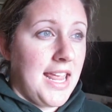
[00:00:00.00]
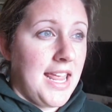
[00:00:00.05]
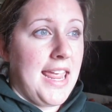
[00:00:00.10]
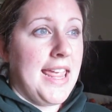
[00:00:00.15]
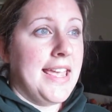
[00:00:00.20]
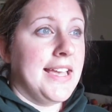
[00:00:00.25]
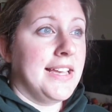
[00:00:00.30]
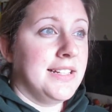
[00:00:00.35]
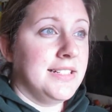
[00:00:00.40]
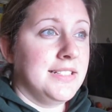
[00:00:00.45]

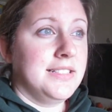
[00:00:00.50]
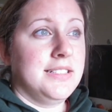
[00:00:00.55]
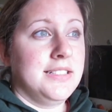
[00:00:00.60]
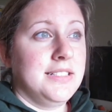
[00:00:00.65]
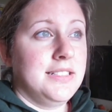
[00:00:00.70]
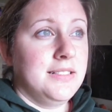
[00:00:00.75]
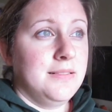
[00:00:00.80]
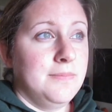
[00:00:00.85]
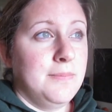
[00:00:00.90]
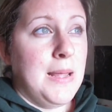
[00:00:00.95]

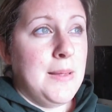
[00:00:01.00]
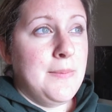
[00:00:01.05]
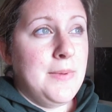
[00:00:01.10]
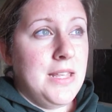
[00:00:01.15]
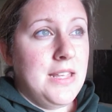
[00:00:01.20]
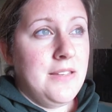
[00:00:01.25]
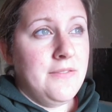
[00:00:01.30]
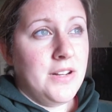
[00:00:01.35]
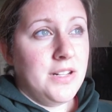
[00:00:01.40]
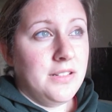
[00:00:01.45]
and maybe
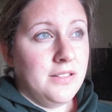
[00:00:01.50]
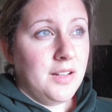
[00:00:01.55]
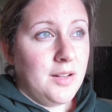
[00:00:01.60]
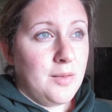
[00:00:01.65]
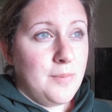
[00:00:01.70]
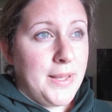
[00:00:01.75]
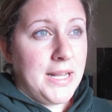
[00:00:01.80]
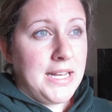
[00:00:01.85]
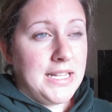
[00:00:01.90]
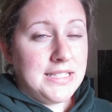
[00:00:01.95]
even a little
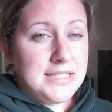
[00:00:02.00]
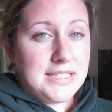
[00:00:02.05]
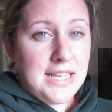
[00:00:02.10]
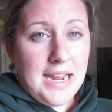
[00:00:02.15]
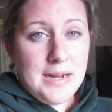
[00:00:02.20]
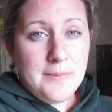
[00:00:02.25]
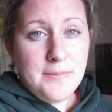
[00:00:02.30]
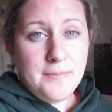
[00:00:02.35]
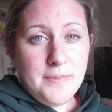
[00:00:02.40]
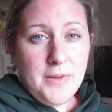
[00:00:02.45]
bit inside